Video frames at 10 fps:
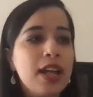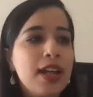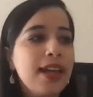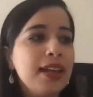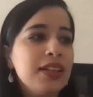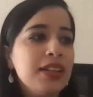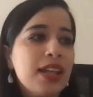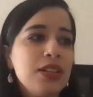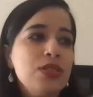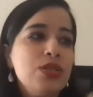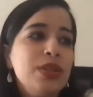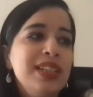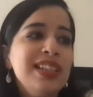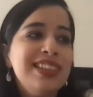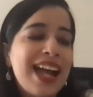And so I
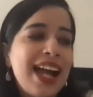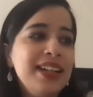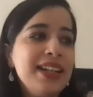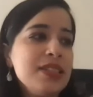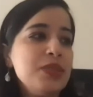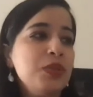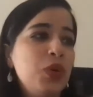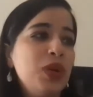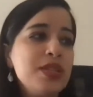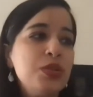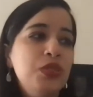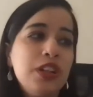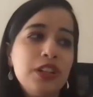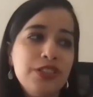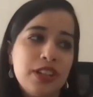think that what has
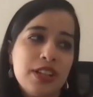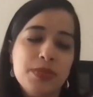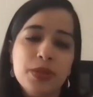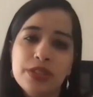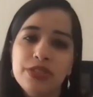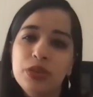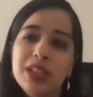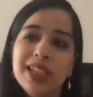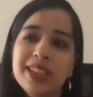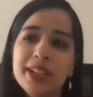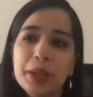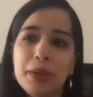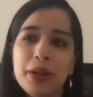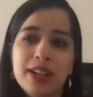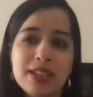worked for us, because if you really think
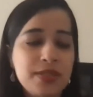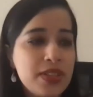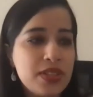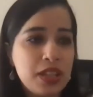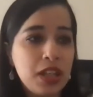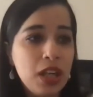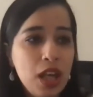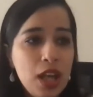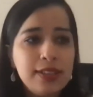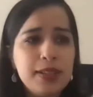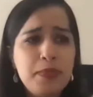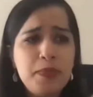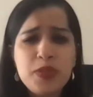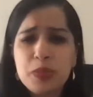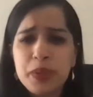about it, as I was saying, the
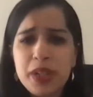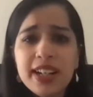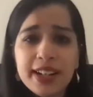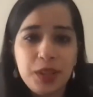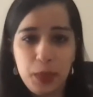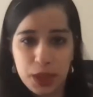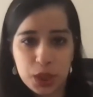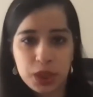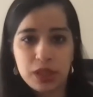speed at which